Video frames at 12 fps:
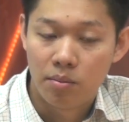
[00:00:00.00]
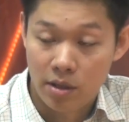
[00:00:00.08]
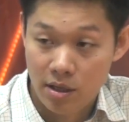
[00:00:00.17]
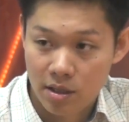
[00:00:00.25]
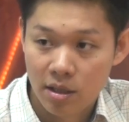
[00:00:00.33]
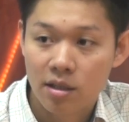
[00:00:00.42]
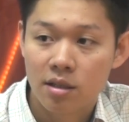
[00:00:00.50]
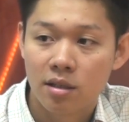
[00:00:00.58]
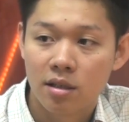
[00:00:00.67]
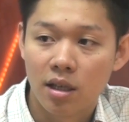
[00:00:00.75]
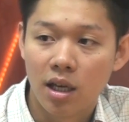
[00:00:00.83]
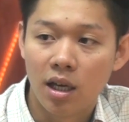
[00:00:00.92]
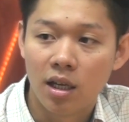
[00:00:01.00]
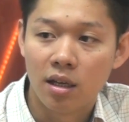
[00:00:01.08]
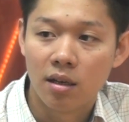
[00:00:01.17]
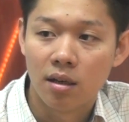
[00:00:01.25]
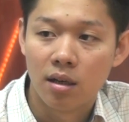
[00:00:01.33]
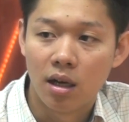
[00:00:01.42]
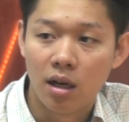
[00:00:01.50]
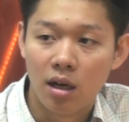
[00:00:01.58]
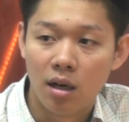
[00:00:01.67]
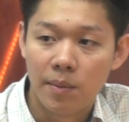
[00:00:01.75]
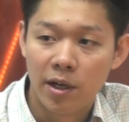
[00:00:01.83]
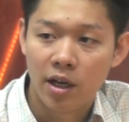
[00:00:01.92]
process and
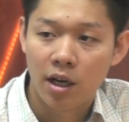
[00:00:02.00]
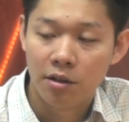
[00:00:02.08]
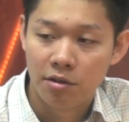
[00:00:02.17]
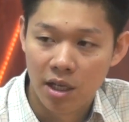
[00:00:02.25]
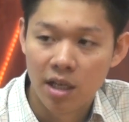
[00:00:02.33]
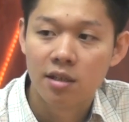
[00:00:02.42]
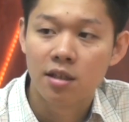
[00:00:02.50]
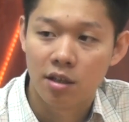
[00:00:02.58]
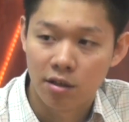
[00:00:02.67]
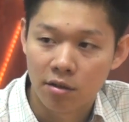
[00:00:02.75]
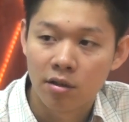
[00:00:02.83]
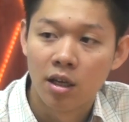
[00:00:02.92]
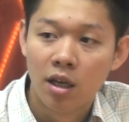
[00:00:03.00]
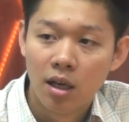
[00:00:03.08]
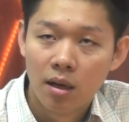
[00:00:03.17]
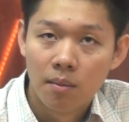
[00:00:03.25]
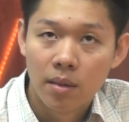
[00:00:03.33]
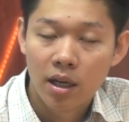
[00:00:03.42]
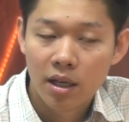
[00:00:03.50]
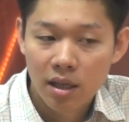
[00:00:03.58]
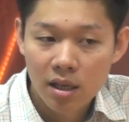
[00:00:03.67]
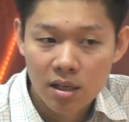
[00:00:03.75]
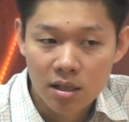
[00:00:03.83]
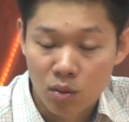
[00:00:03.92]
very hard to execute. But I
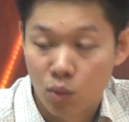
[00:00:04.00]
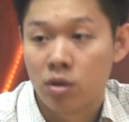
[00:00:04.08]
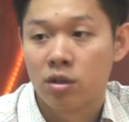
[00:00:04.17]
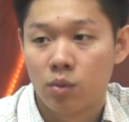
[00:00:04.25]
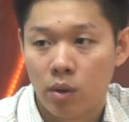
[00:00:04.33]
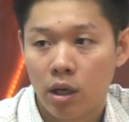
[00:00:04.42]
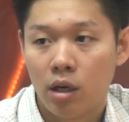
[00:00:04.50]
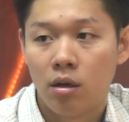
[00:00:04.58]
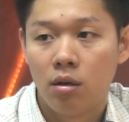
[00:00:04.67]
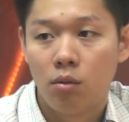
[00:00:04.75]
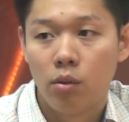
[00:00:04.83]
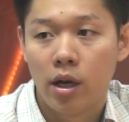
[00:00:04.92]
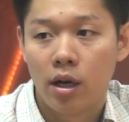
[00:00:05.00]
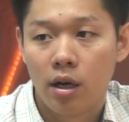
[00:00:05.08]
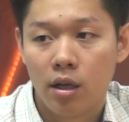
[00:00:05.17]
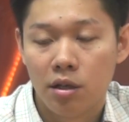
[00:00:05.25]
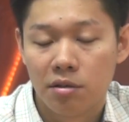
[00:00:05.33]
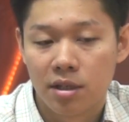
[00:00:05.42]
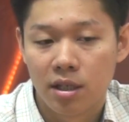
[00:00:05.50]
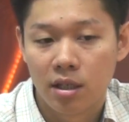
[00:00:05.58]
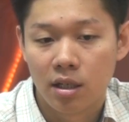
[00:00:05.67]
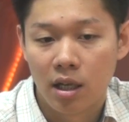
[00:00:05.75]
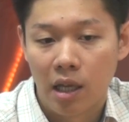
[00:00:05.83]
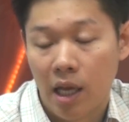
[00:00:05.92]
think it's worthwhile, where you
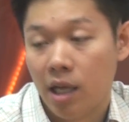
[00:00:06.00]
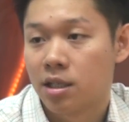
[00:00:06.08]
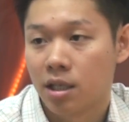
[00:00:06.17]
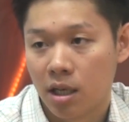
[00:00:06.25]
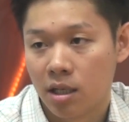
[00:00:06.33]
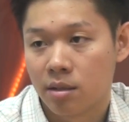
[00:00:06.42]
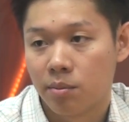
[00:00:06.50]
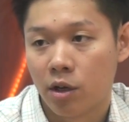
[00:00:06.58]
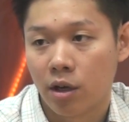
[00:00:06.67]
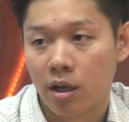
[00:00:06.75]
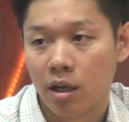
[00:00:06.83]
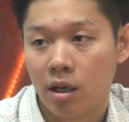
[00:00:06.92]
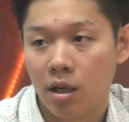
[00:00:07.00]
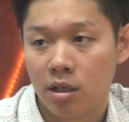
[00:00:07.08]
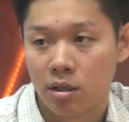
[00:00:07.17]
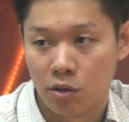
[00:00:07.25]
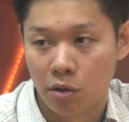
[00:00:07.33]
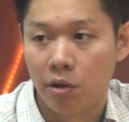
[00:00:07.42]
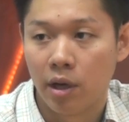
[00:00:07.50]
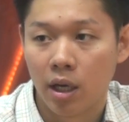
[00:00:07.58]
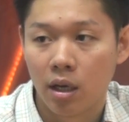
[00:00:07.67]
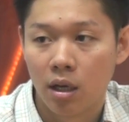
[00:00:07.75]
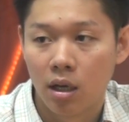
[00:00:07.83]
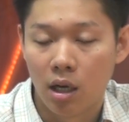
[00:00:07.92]
see that Asia's market is
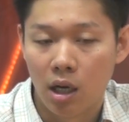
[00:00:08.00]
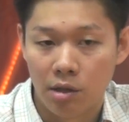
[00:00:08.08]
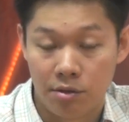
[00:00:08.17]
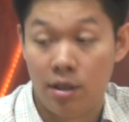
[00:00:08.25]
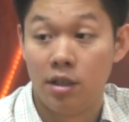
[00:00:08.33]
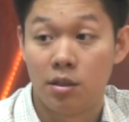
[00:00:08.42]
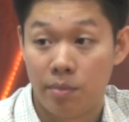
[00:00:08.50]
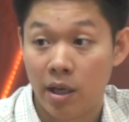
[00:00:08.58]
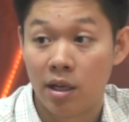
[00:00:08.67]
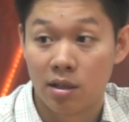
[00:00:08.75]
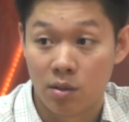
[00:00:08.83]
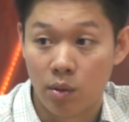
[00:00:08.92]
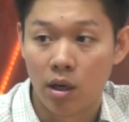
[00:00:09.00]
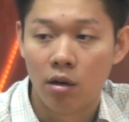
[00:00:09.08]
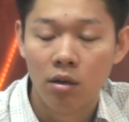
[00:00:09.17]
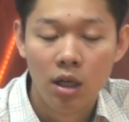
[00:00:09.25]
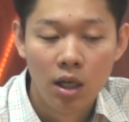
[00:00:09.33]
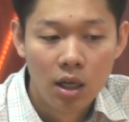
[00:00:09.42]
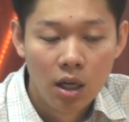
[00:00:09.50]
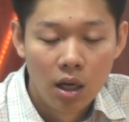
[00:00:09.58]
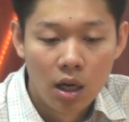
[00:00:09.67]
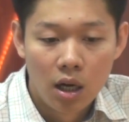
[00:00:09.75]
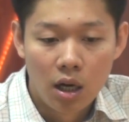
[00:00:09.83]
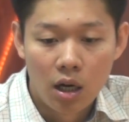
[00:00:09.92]
growing outside Japan as well.
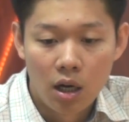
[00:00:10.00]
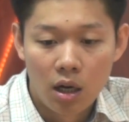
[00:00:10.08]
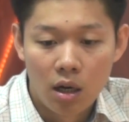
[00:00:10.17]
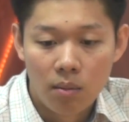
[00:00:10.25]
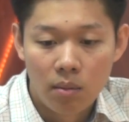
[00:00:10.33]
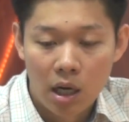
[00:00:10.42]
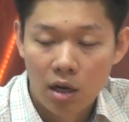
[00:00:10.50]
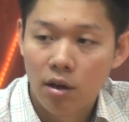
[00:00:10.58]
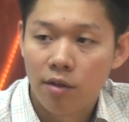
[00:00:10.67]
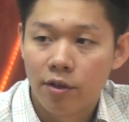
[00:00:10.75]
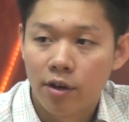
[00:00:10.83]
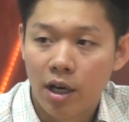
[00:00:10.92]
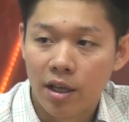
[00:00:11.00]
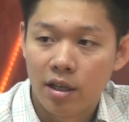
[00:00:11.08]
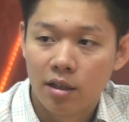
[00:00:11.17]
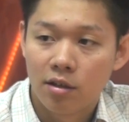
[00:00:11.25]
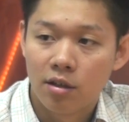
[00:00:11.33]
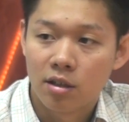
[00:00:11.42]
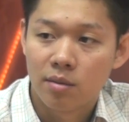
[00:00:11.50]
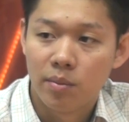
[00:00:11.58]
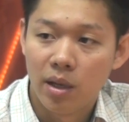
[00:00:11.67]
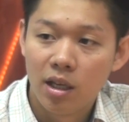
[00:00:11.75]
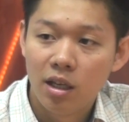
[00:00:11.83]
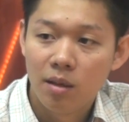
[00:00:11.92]
However, I think there's
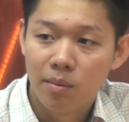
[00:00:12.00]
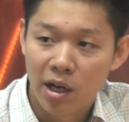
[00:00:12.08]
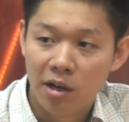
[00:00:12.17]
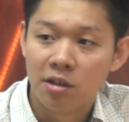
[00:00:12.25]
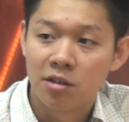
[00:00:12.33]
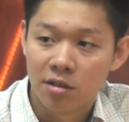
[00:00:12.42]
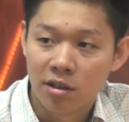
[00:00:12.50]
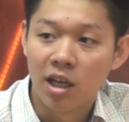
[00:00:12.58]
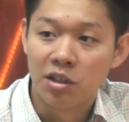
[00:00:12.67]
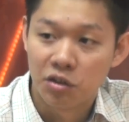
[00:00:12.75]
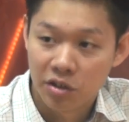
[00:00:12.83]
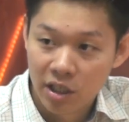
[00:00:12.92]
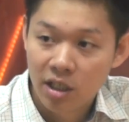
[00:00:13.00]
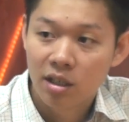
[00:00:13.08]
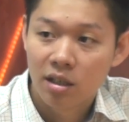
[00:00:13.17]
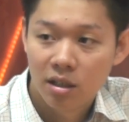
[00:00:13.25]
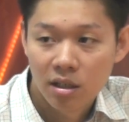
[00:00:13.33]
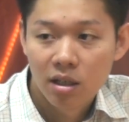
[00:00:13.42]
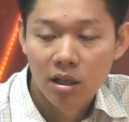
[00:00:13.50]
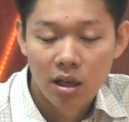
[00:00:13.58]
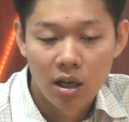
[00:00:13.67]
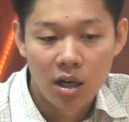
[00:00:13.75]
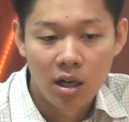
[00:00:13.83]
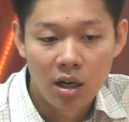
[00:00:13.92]
many barriers to entry.
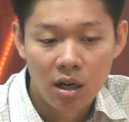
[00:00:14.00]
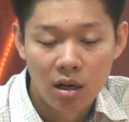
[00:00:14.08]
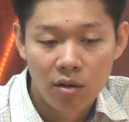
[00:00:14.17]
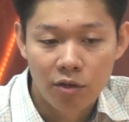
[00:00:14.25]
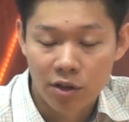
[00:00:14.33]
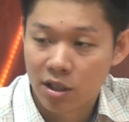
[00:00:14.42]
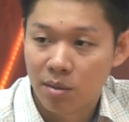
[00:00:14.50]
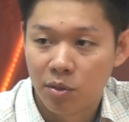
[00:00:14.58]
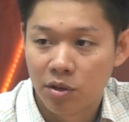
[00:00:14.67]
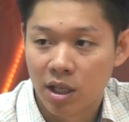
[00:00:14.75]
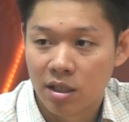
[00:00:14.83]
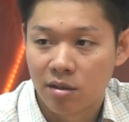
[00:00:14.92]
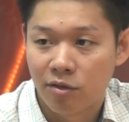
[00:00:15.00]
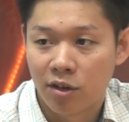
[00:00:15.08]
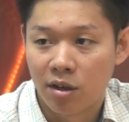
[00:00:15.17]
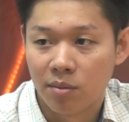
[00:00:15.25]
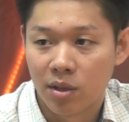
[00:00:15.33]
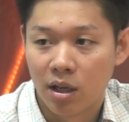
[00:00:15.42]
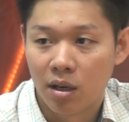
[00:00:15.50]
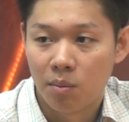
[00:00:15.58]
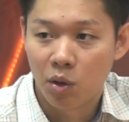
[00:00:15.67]
For example, that's from the